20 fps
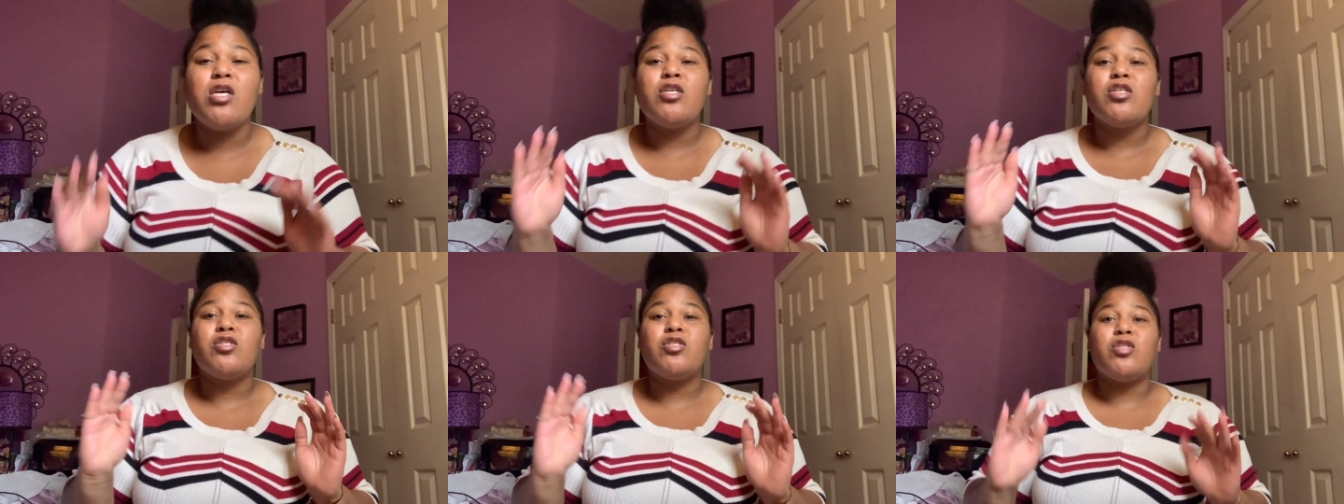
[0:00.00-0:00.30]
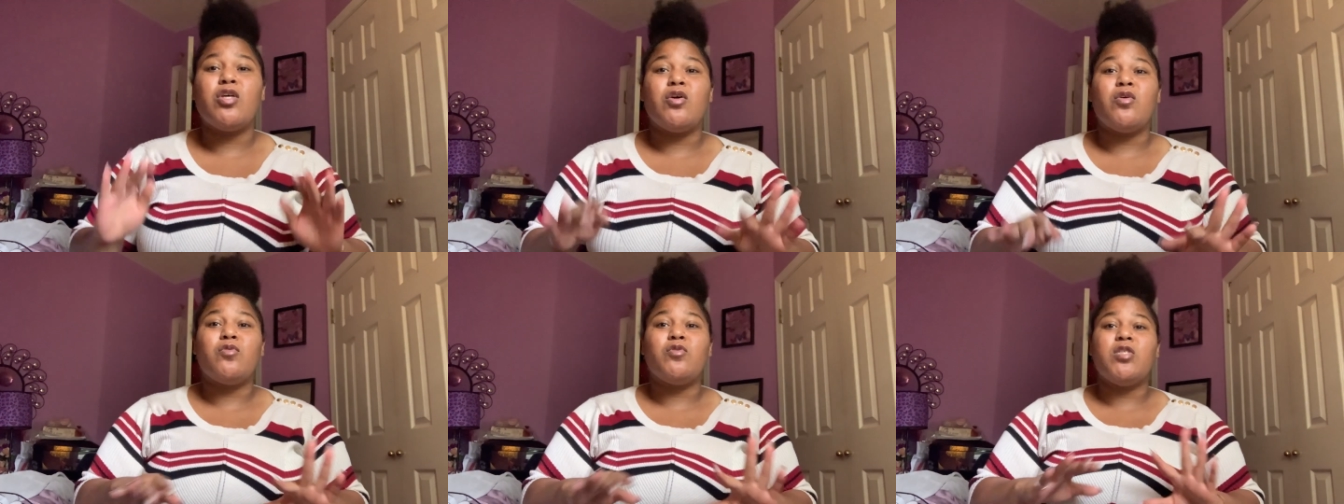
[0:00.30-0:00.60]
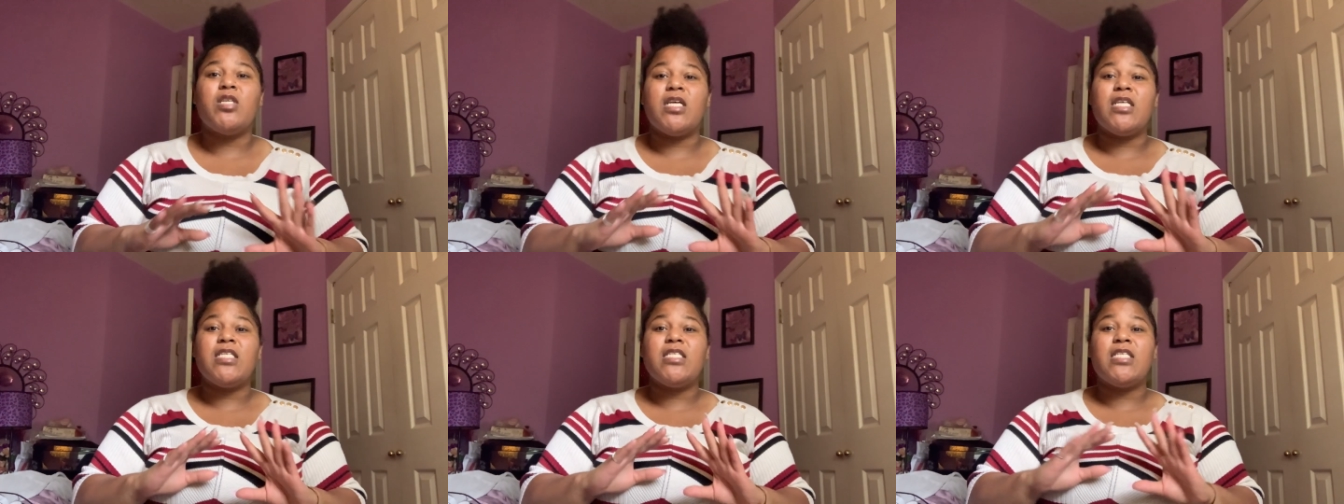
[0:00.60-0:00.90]
So
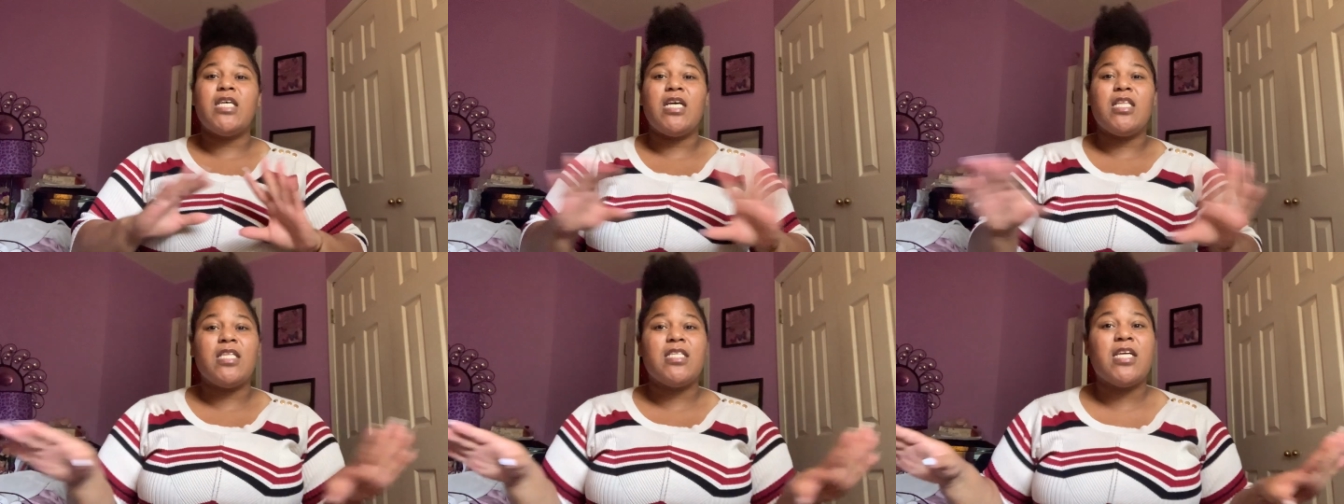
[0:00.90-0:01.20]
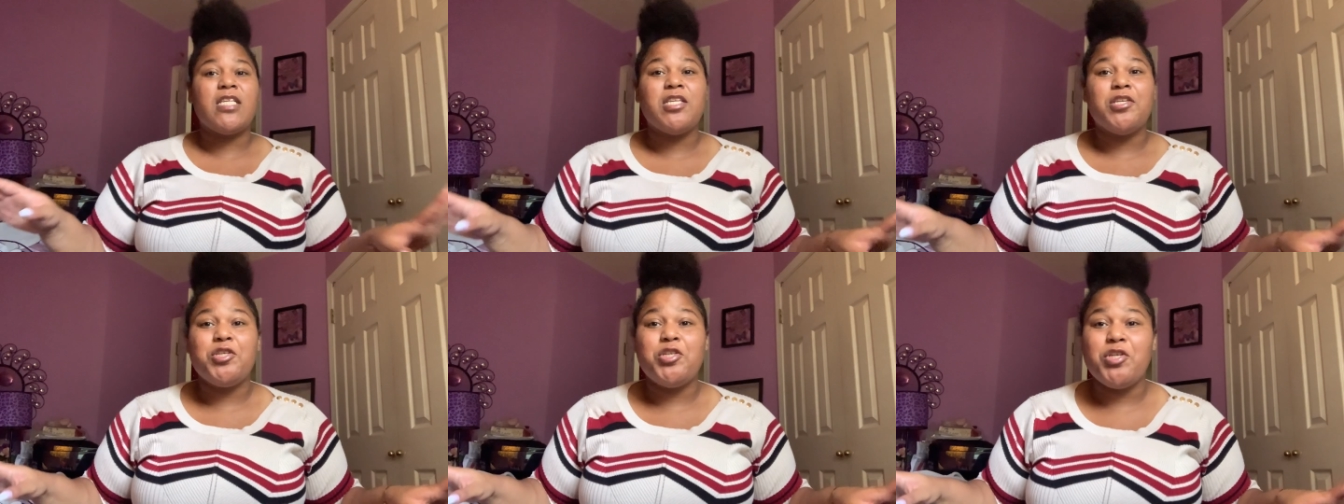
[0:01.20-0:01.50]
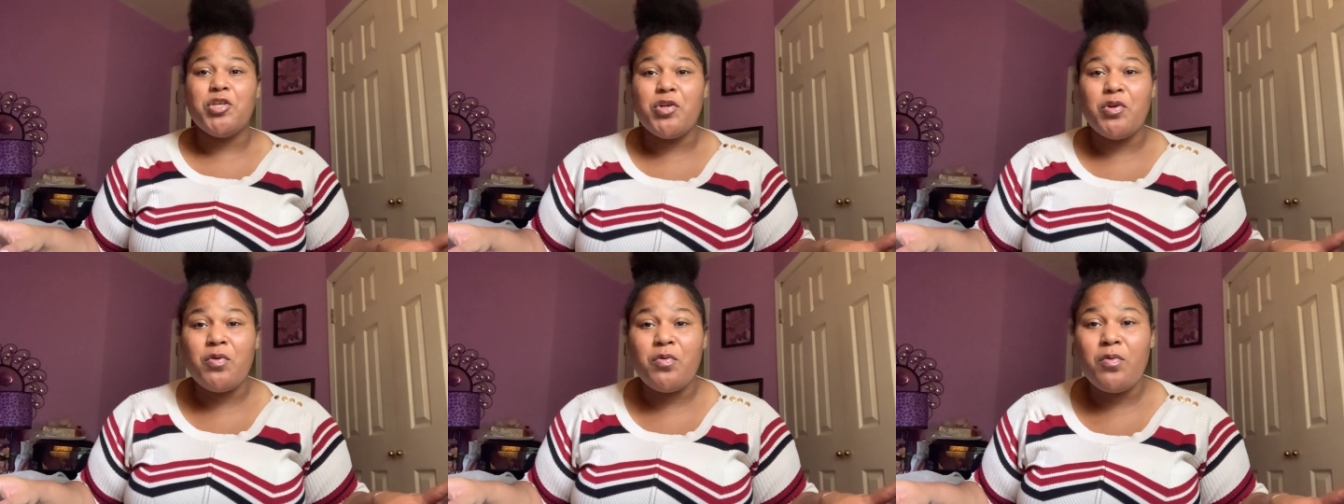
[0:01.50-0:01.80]
just take this as a
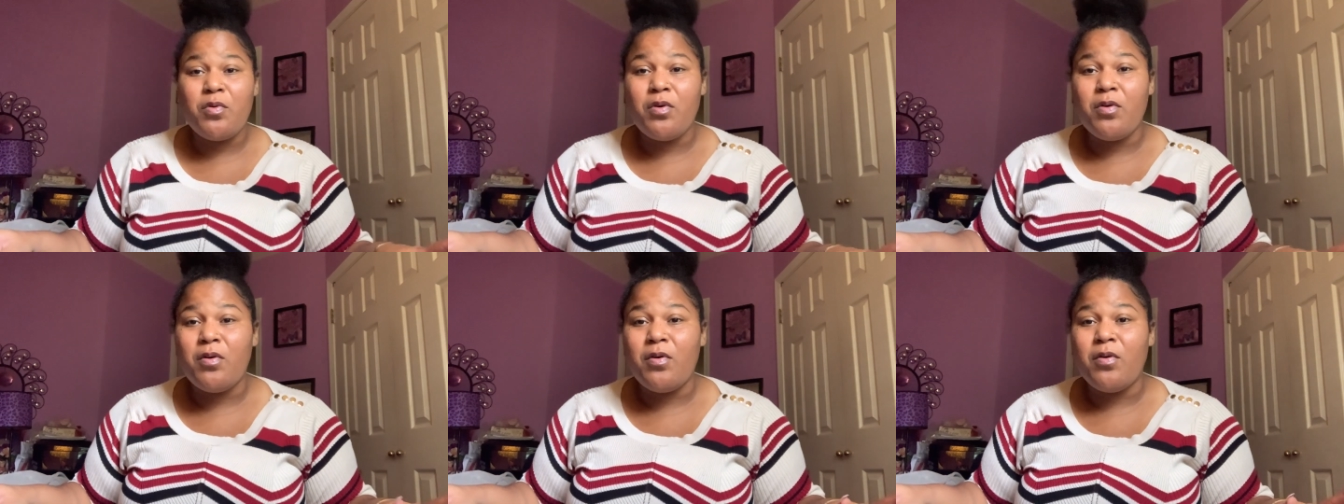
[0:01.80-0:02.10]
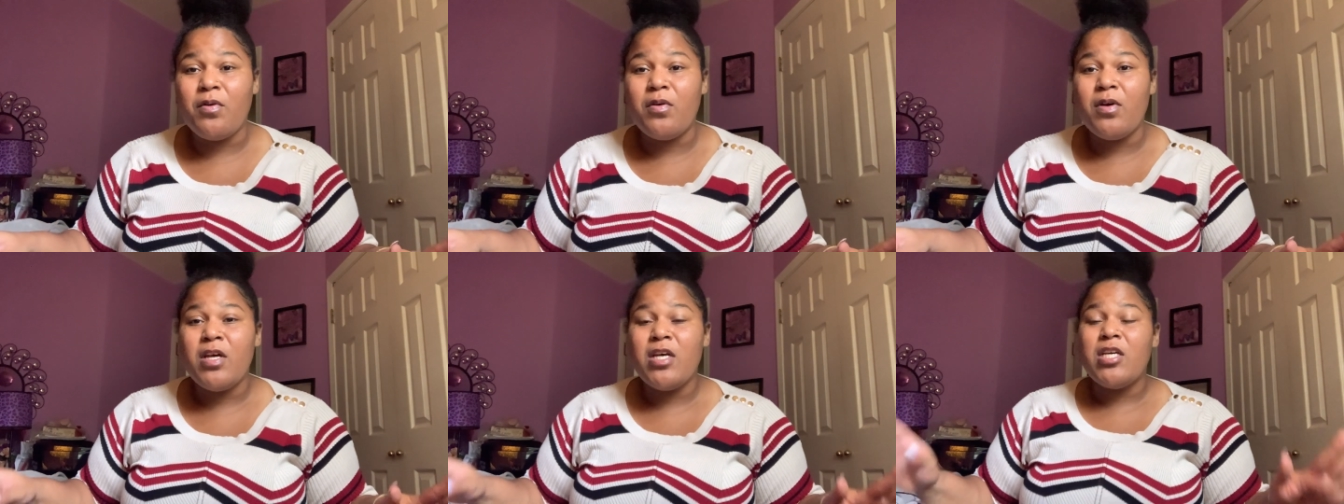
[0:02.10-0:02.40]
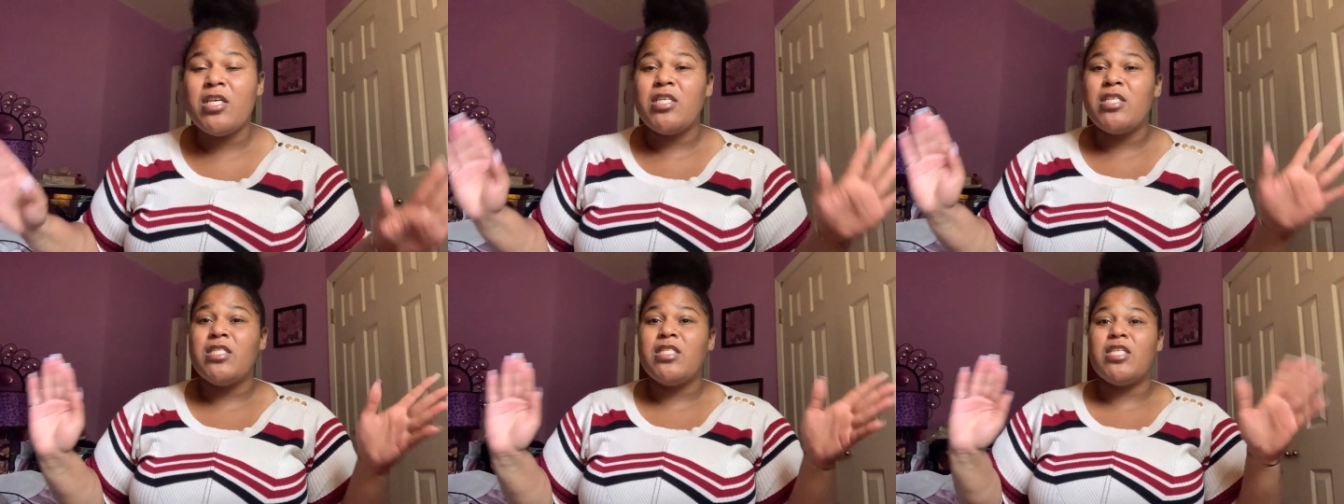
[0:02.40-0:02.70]
general
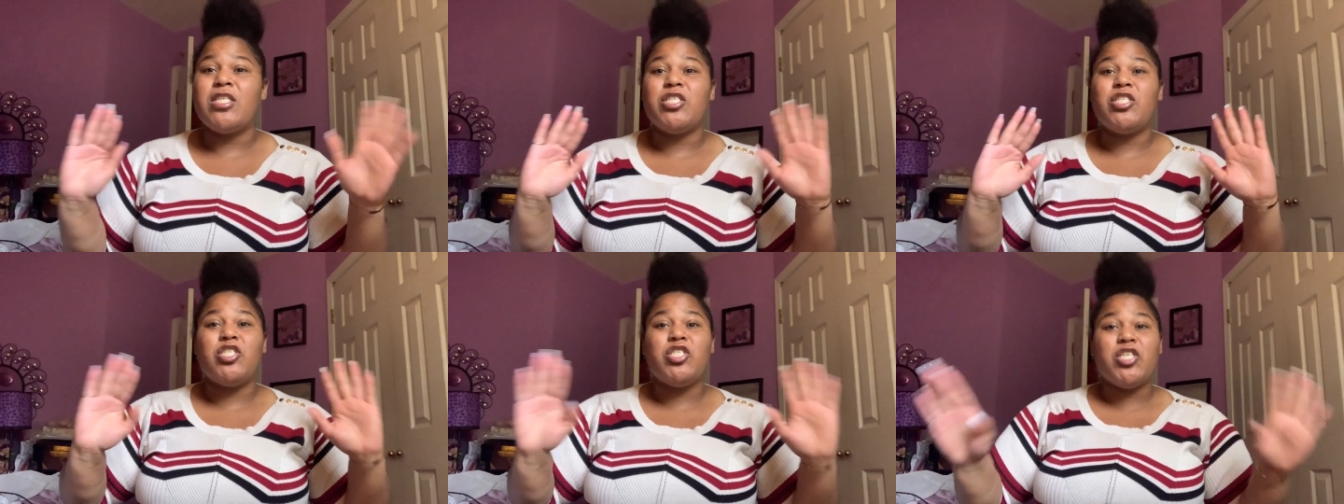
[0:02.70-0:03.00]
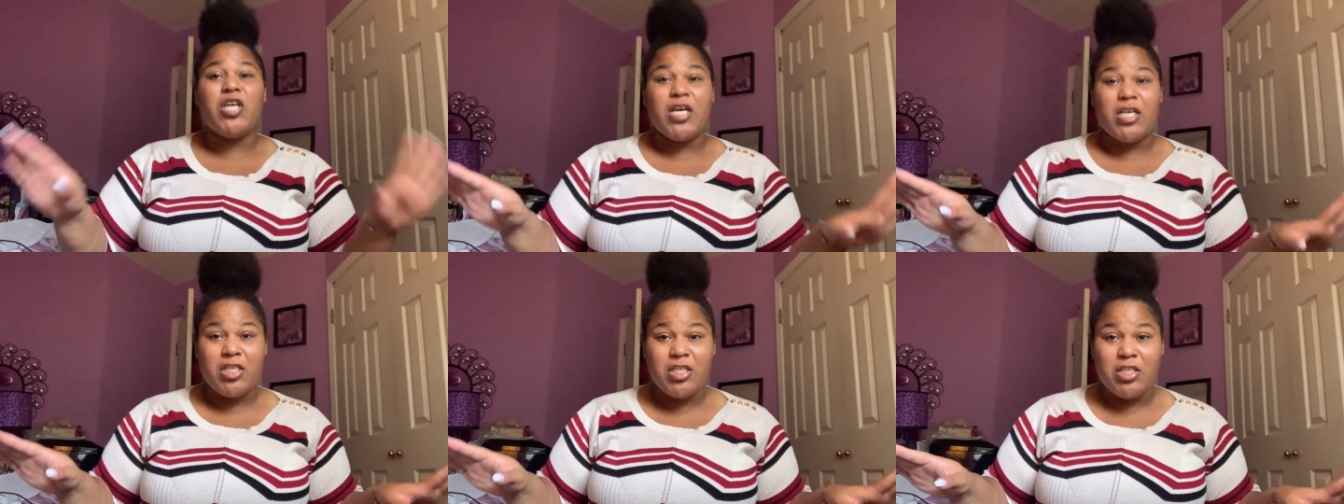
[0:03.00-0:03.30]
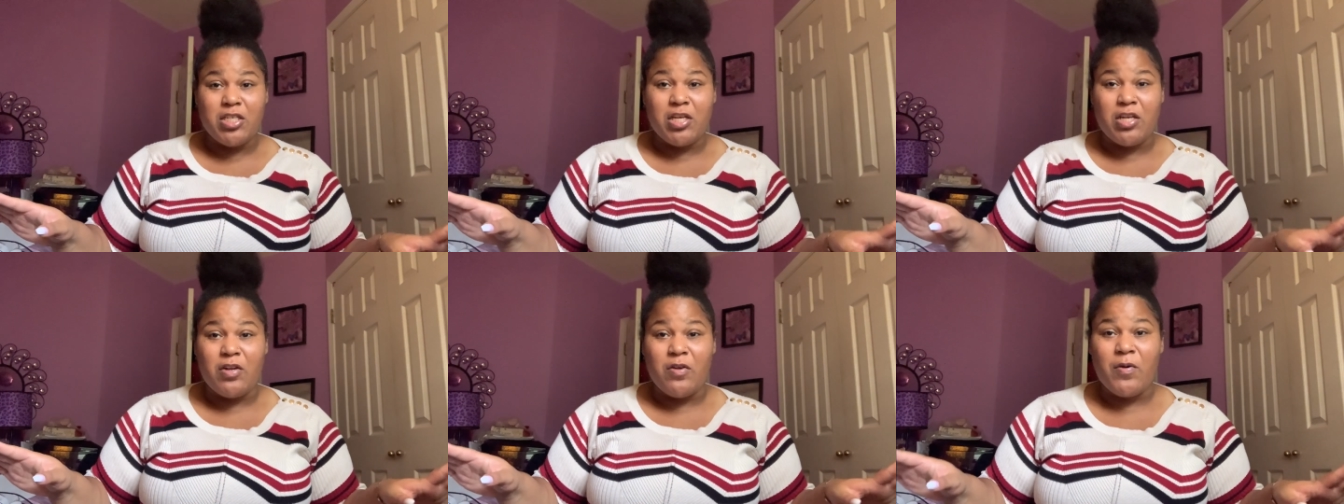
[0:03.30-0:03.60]

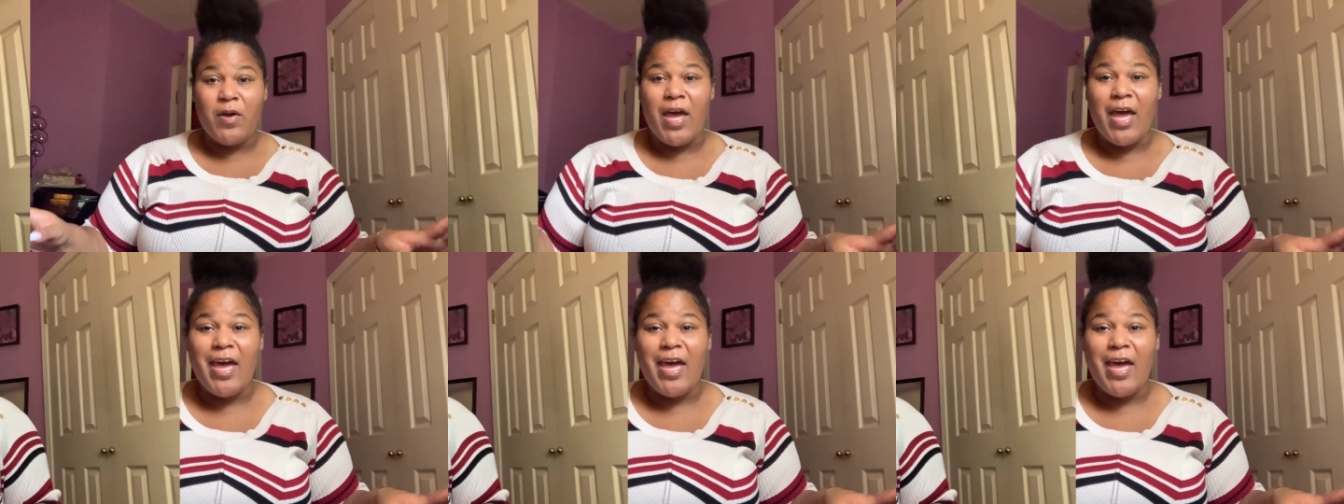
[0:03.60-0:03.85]
suggestion, okay?